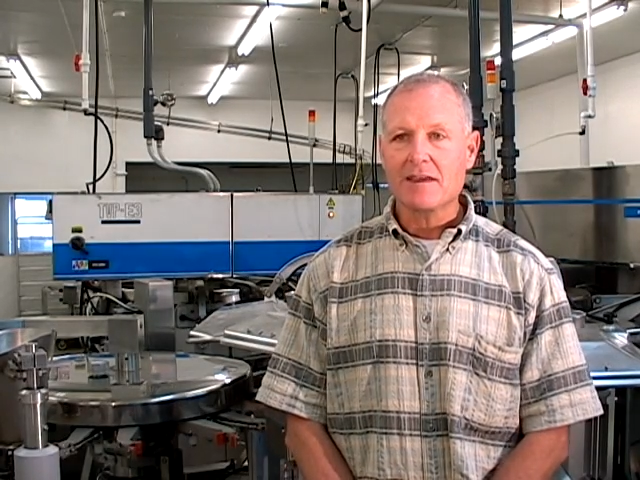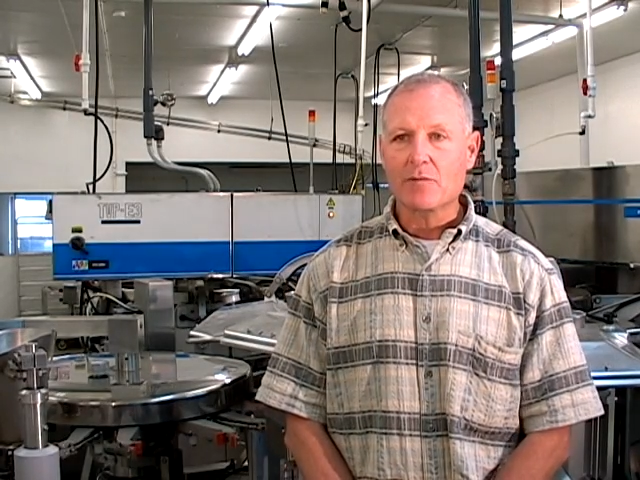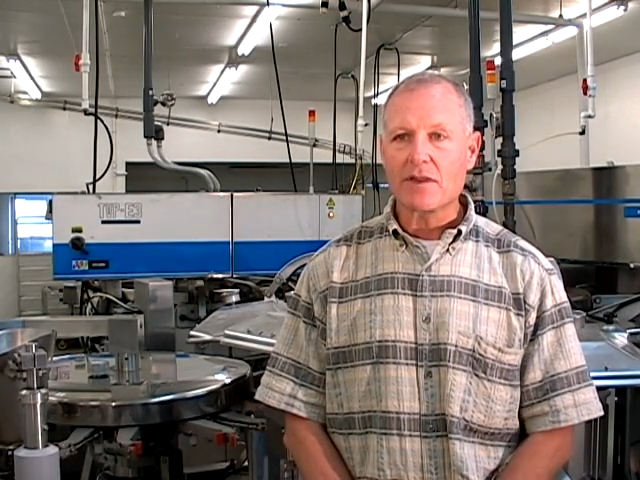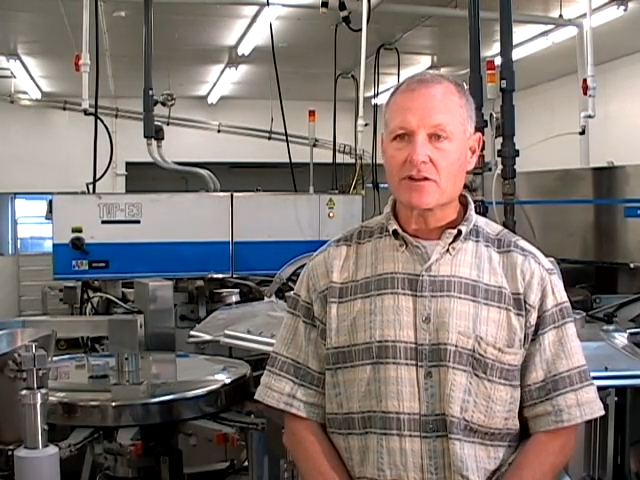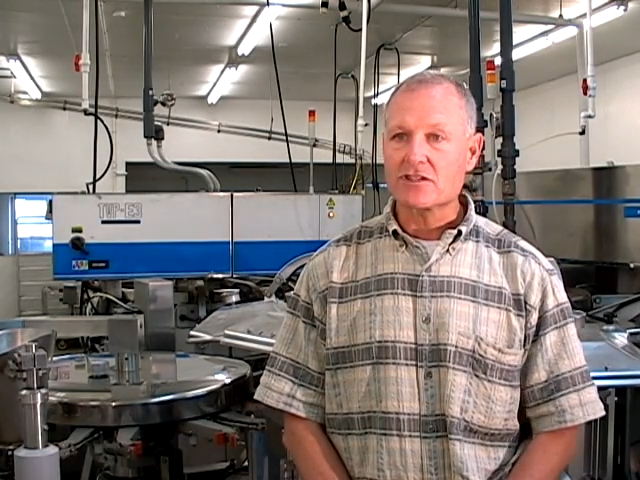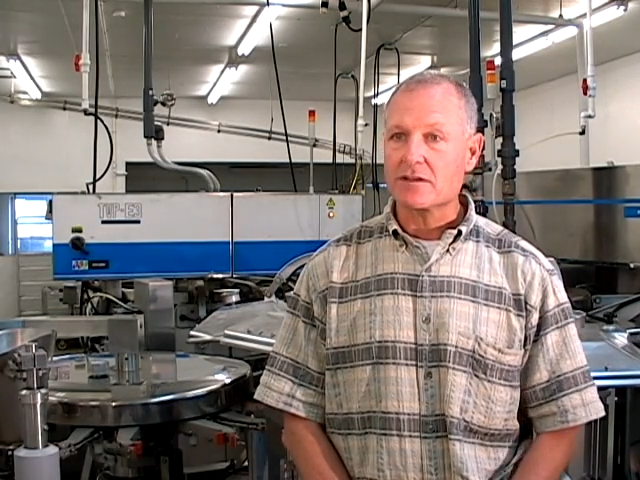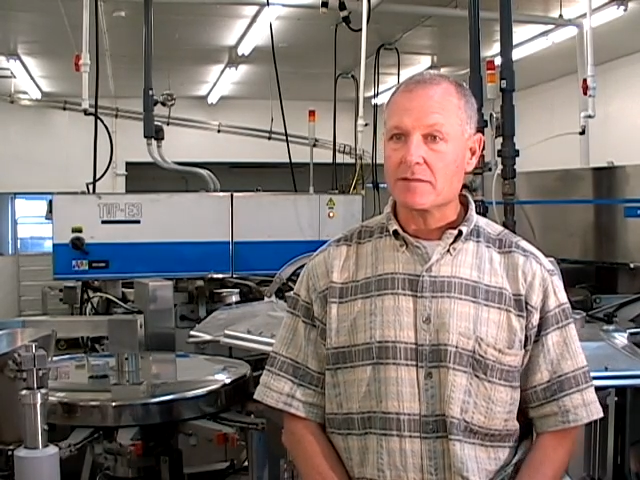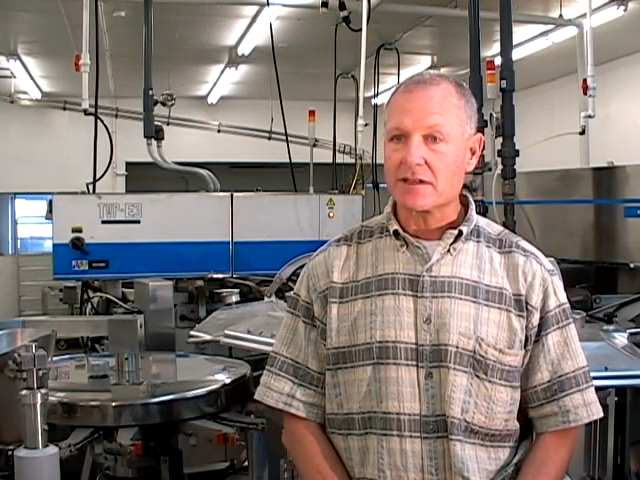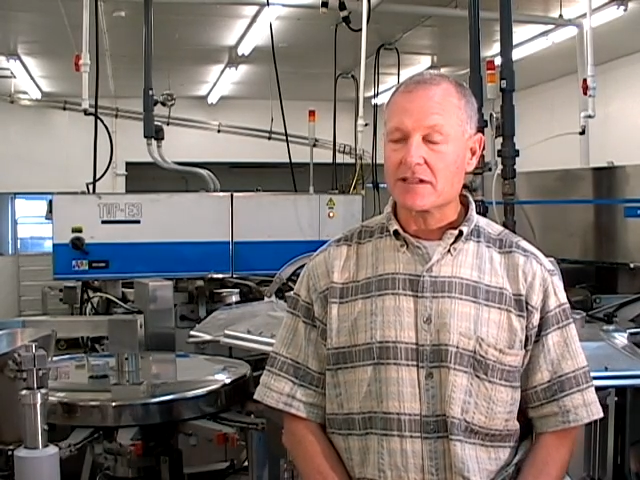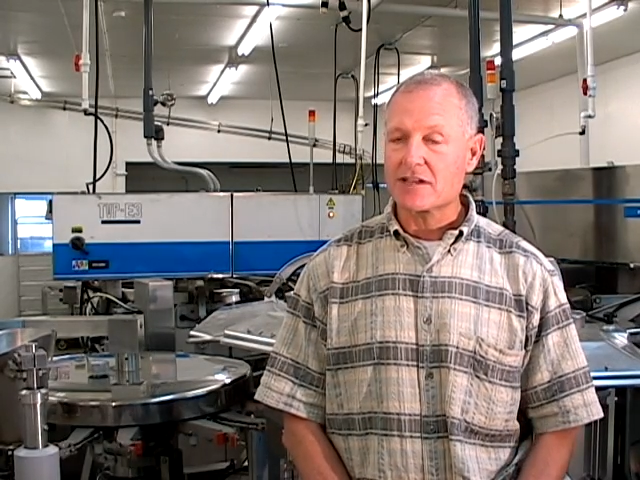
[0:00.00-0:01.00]
whether it's
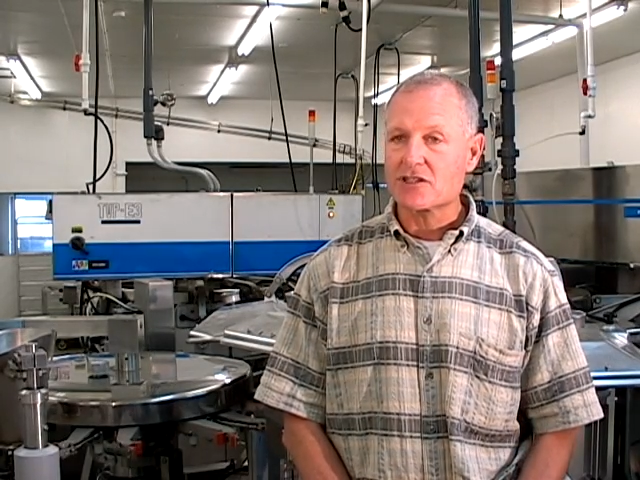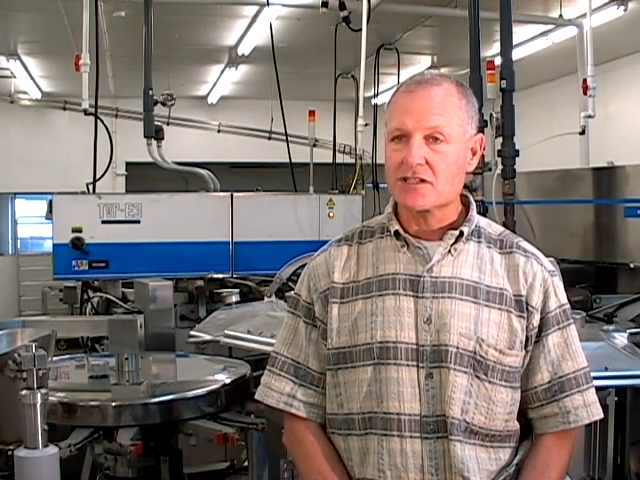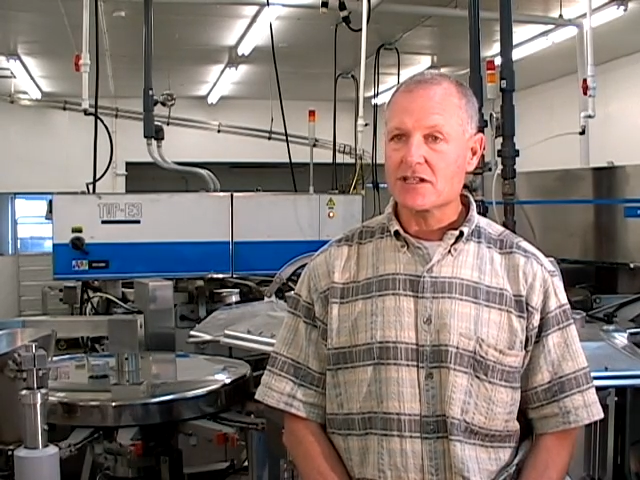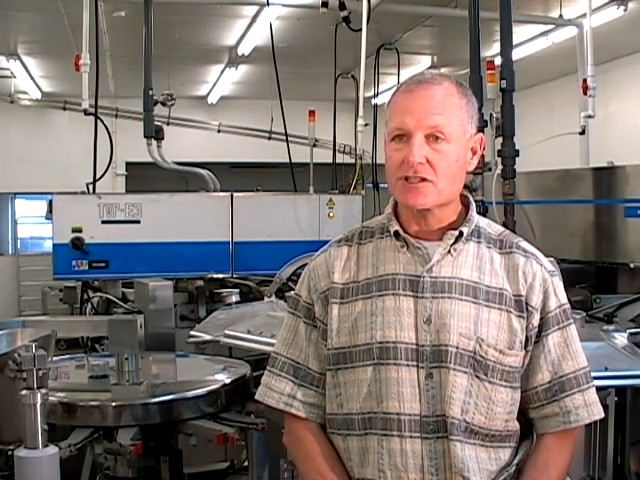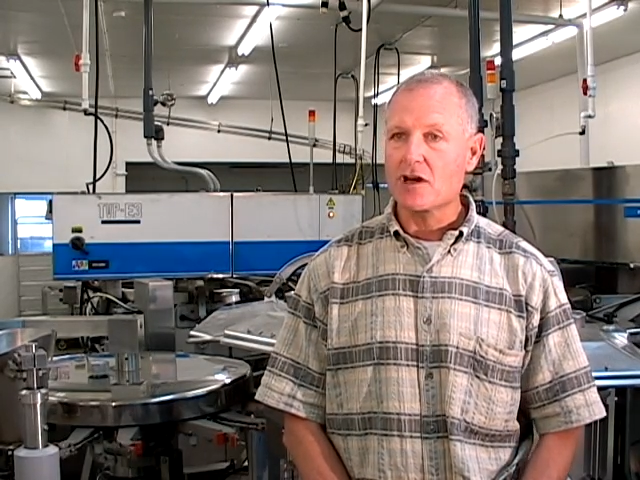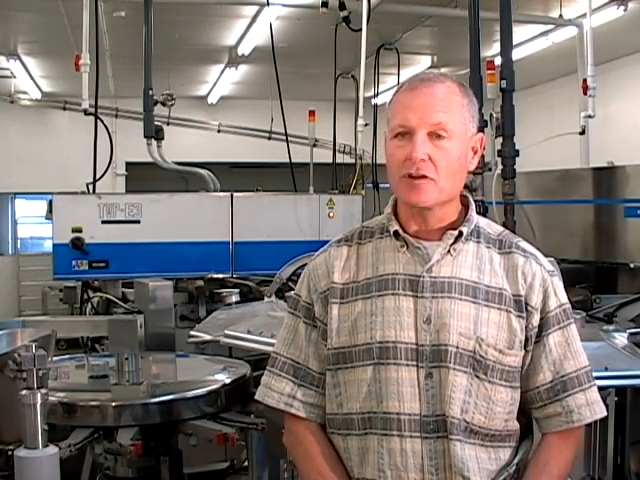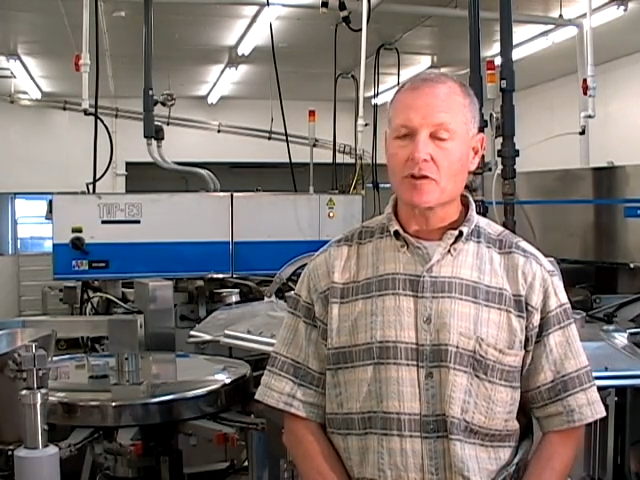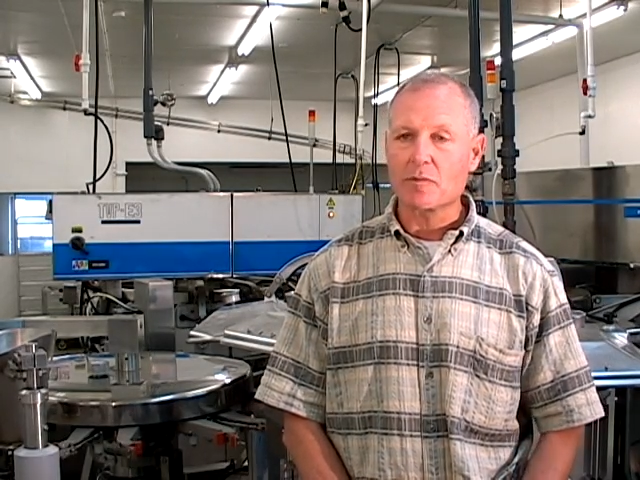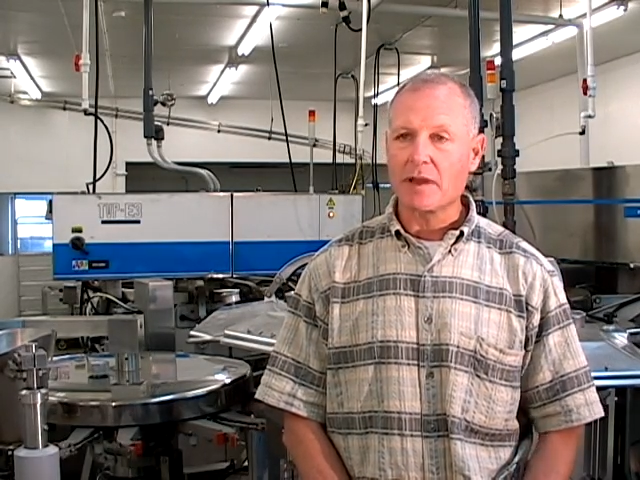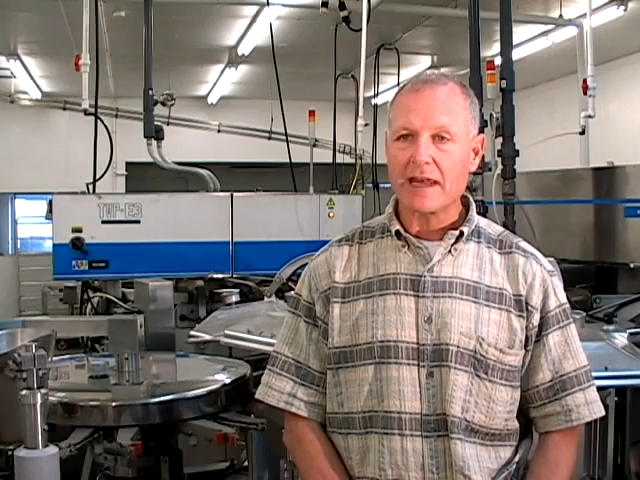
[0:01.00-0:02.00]
a touch of sea salt or
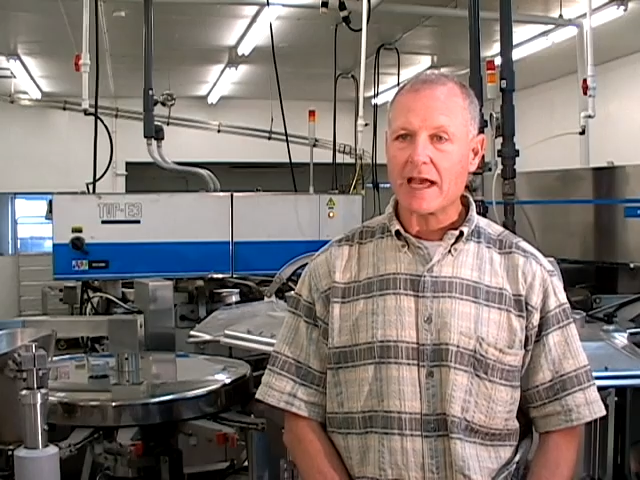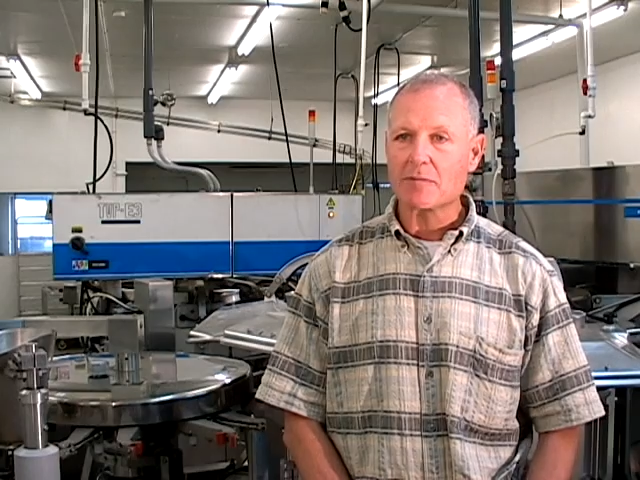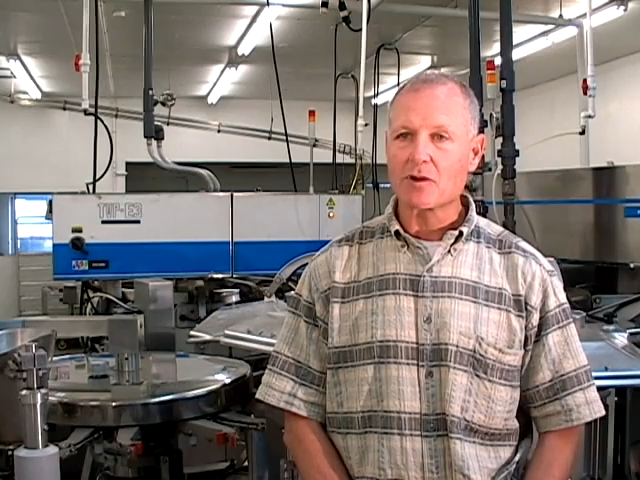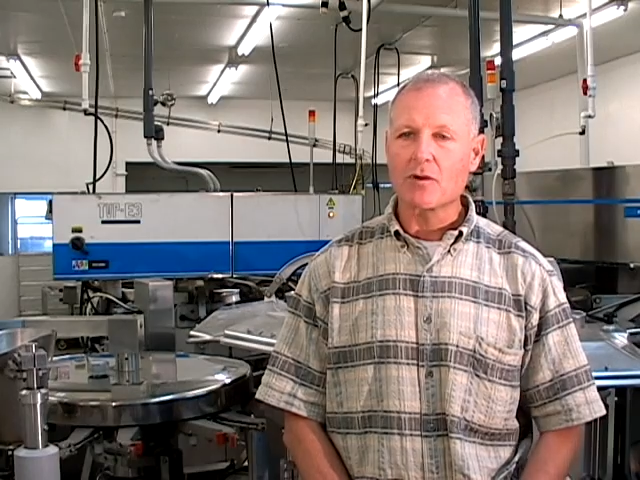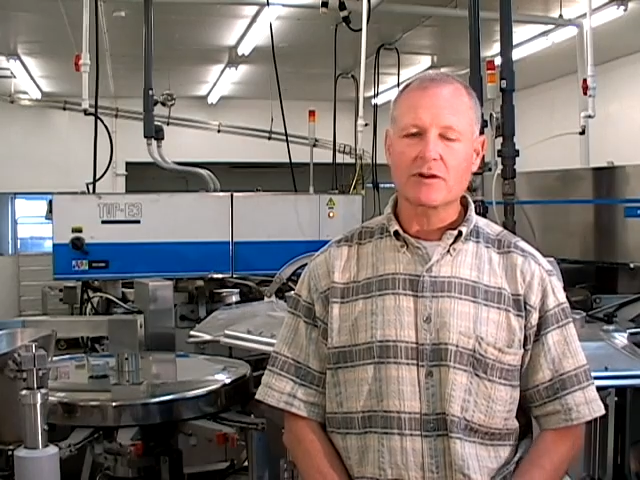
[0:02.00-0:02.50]
the plain albacore,